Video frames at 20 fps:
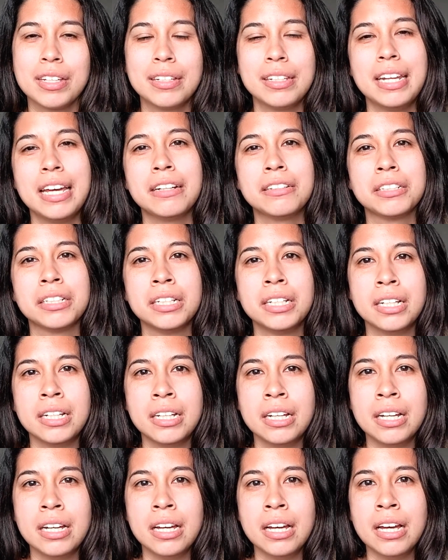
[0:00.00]
Now,
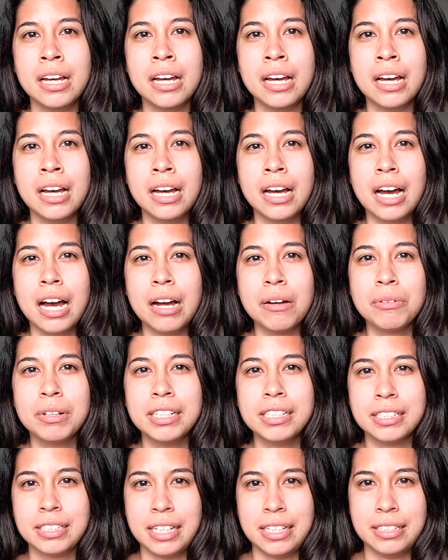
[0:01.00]
I
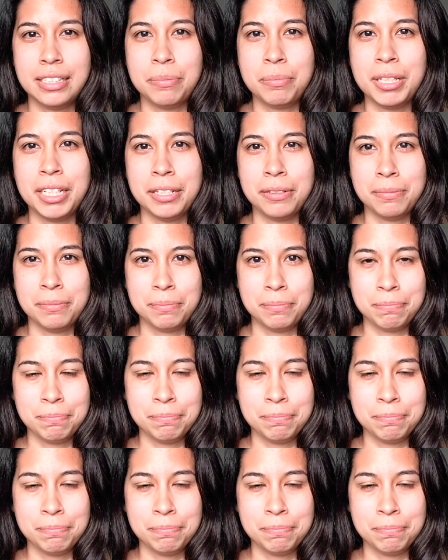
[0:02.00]
want to say something.